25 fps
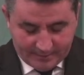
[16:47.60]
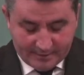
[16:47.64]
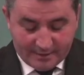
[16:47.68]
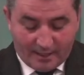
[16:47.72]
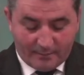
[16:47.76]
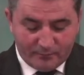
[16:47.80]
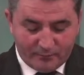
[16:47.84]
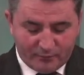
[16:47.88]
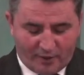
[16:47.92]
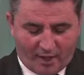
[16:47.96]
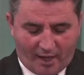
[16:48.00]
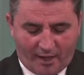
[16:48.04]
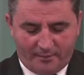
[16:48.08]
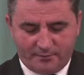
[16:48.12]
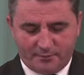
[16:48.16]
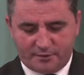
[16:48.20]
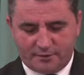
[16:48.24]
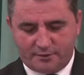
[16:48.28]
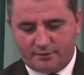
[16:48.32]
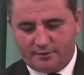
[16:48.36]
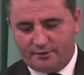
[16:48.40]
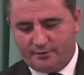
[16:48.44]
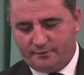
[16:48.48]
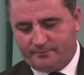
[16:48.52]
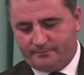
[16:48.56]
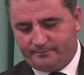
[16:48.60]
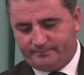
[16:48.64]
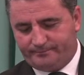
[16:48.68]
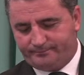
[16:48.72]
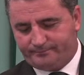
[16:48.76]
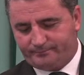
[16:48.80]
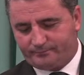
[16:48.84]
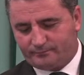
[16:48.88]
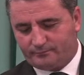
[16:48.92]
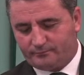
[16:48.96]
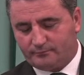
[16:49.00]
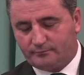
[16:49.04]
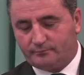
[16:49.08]
Sometimes,
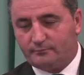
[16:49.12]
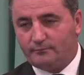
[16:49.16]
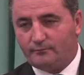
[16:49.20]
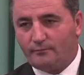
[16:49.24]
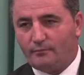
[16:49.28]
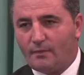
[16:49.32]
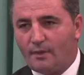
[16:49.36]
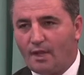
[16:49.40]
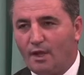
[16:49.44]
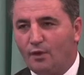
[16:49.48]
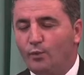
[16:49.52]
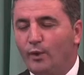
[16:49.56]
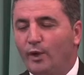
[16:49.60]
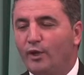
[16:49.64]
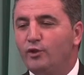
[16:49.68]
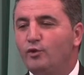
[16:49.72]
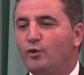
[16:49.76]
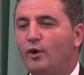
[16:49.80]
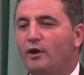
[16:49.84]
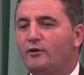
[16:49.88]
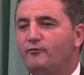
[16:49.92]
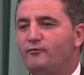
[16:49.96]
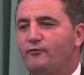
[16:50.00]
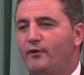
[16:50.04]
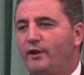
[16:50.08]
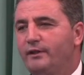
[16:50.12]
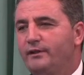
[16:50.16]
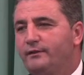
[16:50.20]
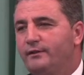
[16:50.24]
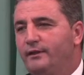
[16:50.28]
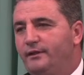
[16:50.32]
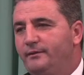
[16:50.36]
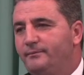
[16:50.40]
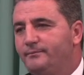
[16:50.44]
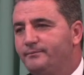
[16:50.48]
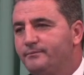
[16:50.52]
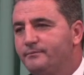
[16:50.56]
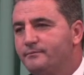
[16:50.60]
when you are friendly,